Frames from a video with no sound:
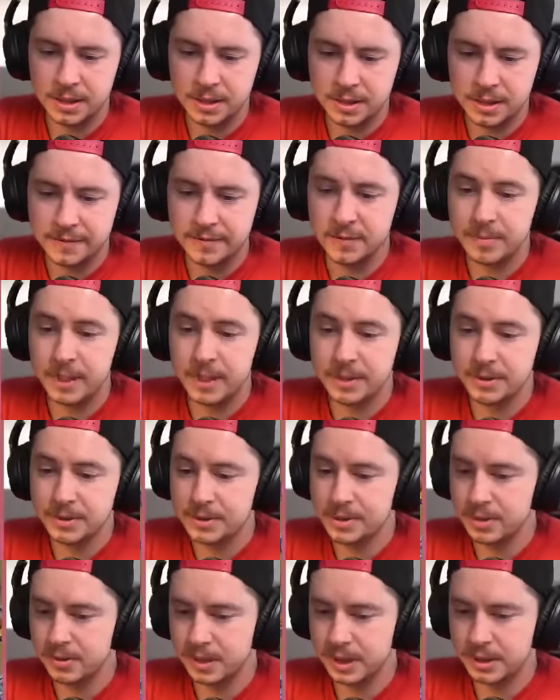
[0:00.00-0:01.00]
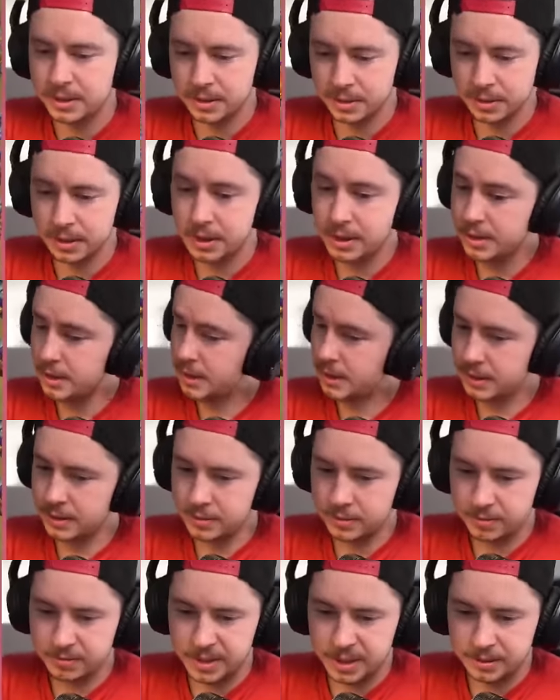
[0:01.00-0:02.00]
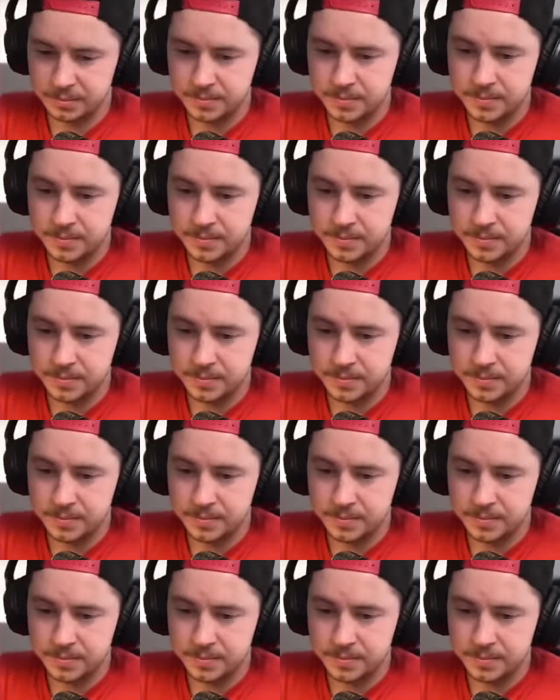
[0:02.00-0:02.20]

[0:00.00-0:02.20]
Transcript: Never mind, there's no healer. Ignore me.